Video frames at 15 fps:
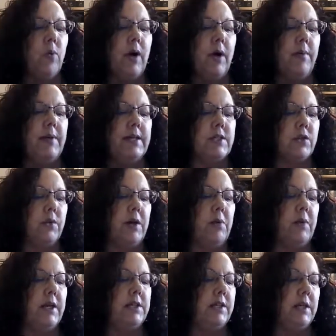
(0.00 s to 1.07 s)
Well, it's a
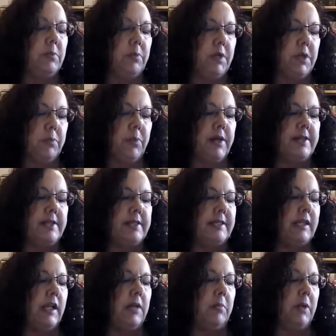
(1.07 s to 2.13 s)
great way to get the
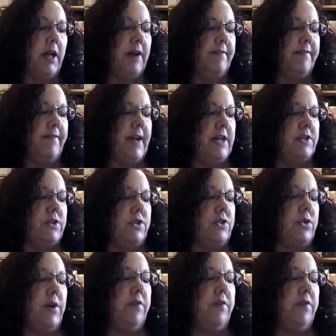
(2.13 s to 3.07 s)
President's Club a lot faster.